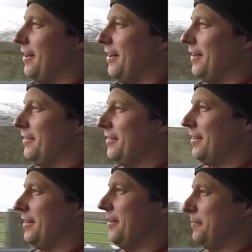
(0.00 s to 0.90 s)

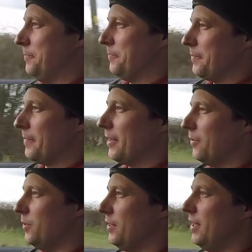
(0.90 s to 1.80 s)
And
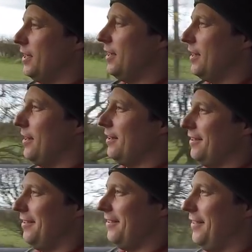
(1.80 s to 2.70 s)
um, with the
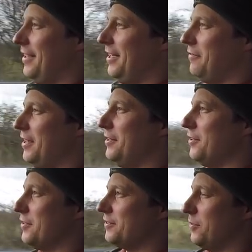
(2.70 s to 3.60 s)
uh,
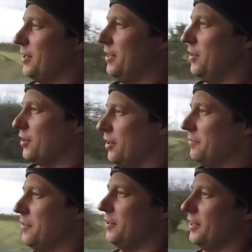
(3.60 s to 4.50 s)
EV, there's in
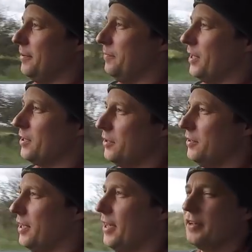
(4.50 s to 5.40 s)
Urlingford um, a
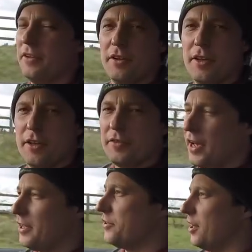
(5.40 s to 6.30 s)
good uh,
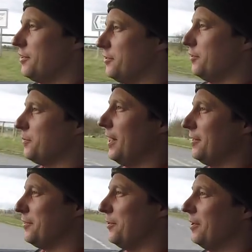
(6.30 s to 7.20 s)
fast charger as
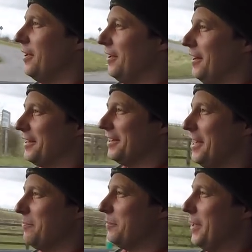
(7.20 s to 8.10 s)
well, so I can
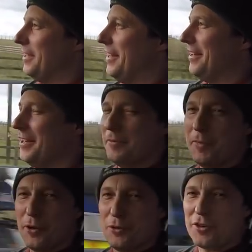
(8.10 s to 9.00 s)
keep my uh,
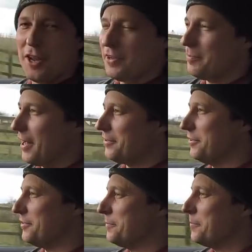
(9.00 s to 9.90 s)
my old driving
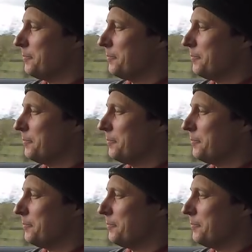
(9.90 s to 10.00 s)
patterns.